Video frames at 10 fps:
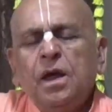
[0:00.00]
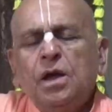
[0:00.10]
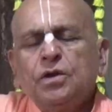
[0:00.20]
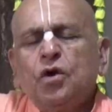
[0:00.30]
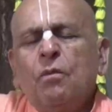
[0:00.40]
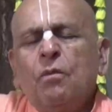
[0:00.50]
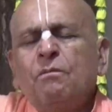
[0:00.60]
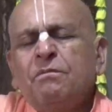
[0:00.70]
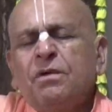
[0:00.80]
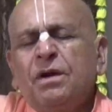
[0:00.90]
So
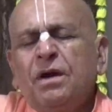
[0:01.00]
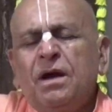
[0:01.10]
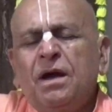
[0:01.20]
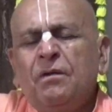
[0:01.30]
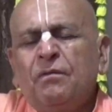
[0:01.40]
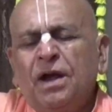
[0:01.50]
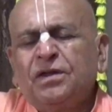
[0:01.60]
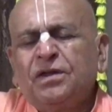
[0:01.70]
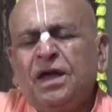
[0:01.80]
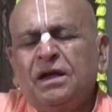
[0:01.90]
one
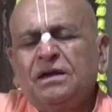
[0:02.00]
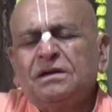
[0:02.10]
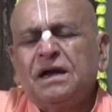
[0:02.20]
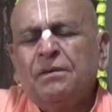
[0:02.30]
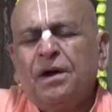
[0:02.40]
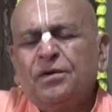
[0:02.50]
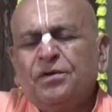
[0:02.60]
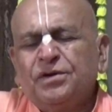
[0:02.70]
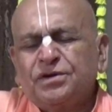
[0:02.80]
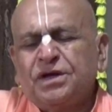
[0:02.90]
thing I want to
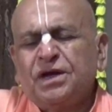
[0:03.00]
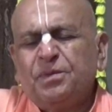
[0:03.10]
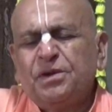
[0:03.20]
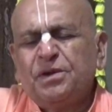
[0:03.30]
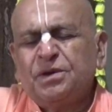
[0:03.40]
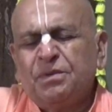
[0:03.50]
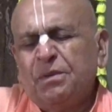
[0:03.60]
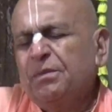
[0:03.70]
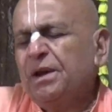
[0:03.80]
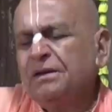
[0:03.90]
discuss, please
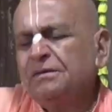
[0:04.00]
remember,